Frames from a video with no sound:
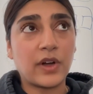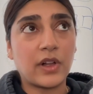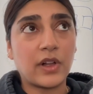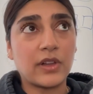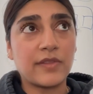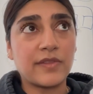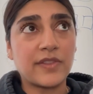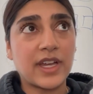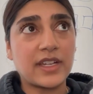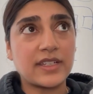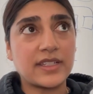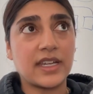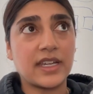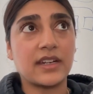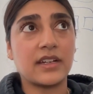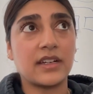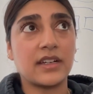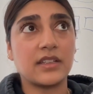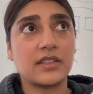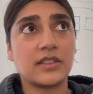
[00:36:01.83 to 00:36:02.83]
all of that
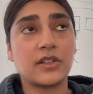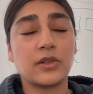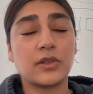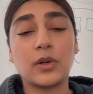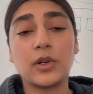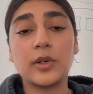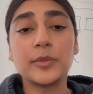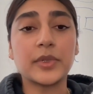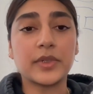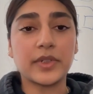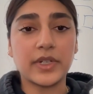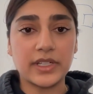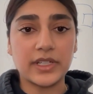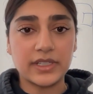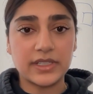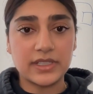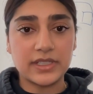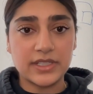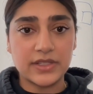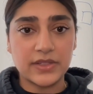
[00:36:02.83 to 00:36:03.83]
data is
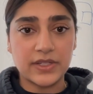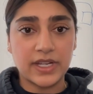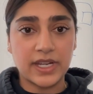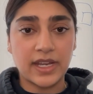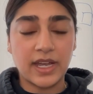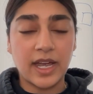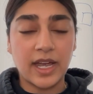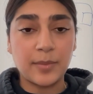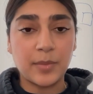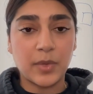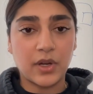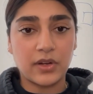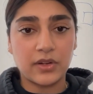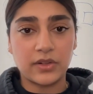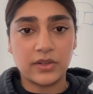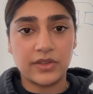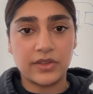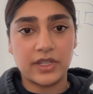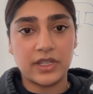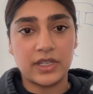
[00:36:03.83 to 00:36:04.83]
incorporated into an AI
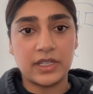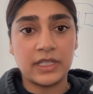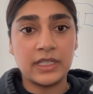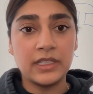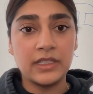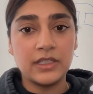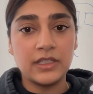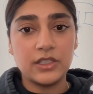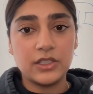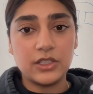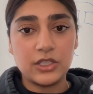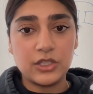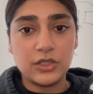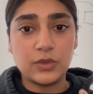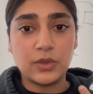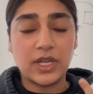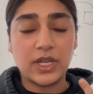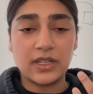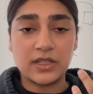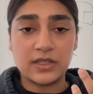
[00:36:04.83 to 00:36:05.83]
model, then
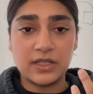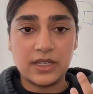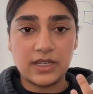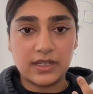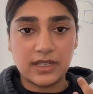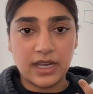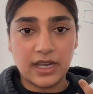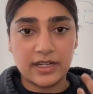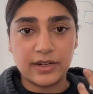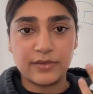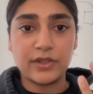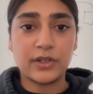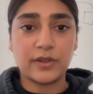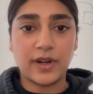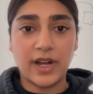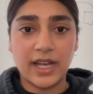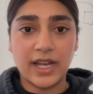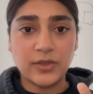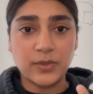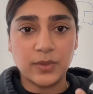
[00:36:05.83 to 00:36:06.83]
you can kind of
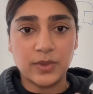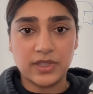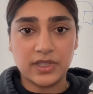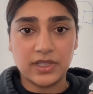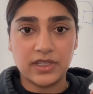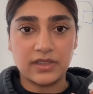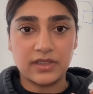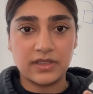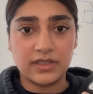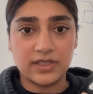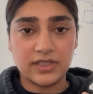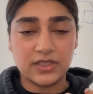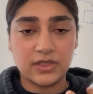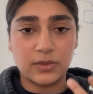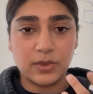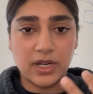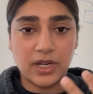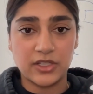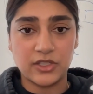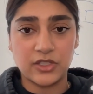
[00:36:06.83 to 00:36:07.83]
interact with it in this
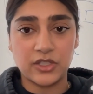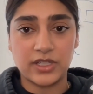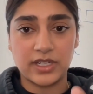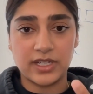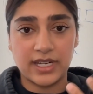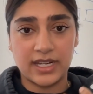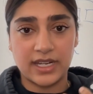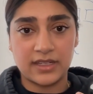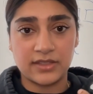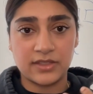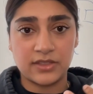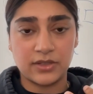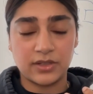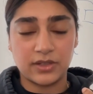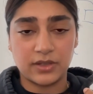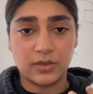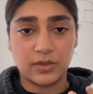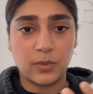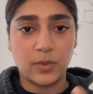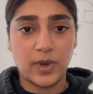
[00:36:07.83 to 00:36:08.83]
question and
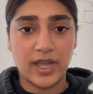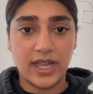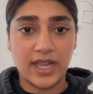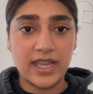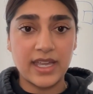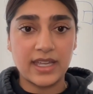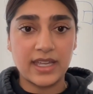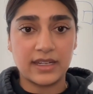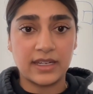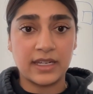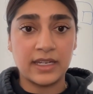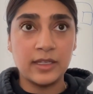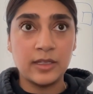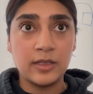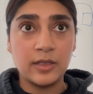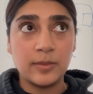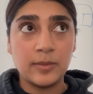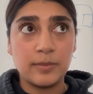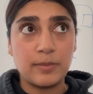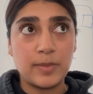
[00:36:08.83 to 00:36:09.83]
answer way and
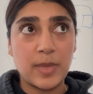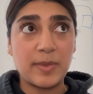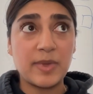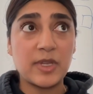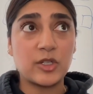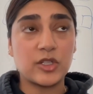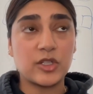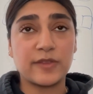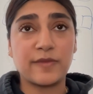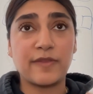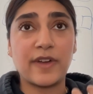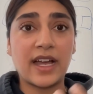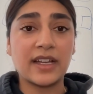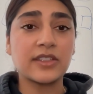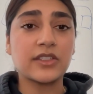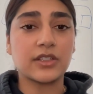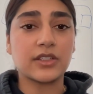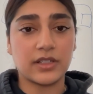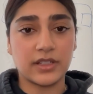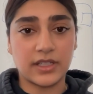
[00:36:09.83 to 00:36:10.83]
maybe just
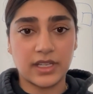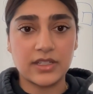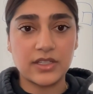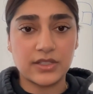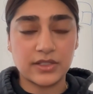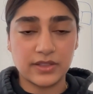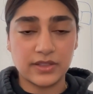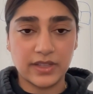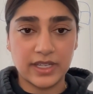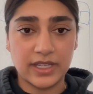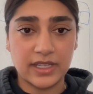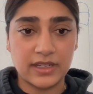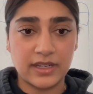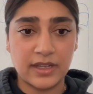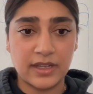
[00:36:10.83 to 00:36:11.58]
faster get to like an